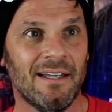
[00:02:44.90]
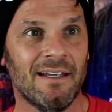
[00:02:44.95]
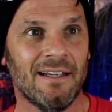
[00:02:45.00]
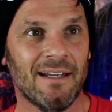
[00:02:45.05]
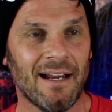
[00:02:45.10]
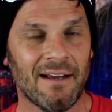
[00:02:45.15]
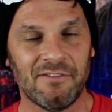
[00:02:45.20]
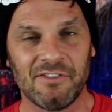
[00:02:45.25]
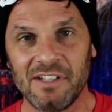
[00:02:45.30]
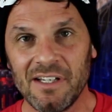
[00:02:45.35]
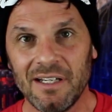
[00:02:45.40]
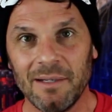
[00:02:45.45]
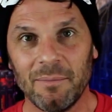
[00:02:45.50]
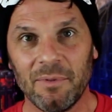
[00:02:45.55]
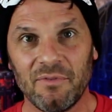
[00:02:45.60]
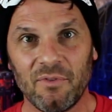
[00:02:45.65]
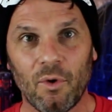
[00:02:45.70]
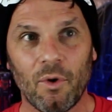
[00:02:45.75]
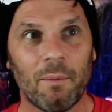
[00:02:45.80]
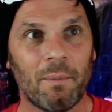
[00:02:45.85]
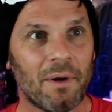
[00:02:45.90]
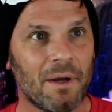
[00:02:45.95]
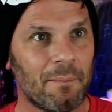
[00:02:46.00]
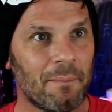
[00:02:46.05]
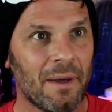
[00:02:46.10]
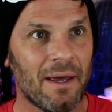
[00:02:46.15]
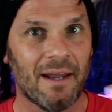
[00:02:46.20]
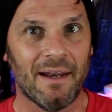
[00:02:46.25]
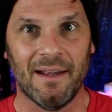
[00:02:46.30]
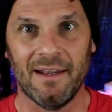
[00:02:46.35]
end it. I've seen it before, but
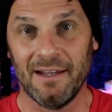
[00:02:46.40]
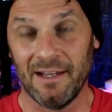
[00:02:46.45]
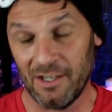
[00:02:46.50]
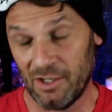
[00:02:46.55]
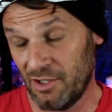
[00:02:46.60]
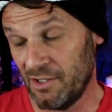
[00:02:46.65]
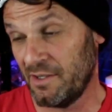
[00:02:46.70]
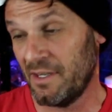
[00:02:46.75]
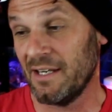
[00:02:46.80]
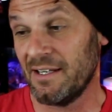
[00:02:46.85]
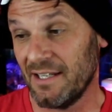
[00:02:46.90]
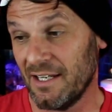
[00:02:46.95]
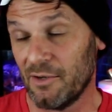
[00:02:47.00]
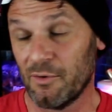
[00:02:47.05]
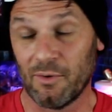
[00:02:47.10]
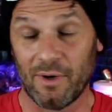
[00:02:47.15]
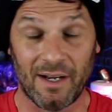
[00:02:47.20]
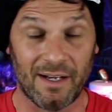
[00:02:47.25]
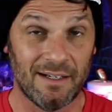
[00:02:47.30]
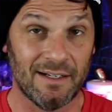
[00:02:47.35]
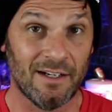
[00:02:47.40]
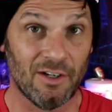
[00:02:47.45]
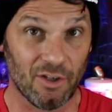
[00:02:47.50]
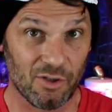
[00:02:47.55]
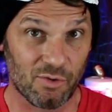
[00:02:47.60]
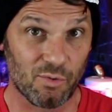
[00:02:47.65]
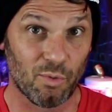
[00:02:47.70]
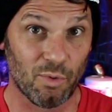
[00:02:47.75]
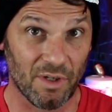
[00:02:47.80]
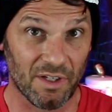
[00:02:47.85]
man, they did it right. It
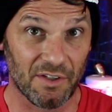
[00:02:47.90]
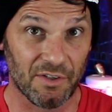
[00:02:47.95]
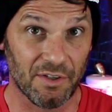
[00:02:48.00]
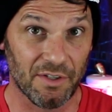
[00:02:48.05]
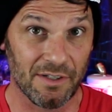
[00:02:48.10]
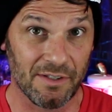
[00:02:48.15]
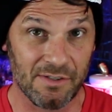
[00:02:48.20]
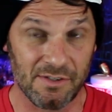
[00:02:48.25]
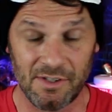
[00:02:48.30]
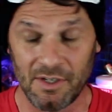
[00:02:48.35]
looks really good.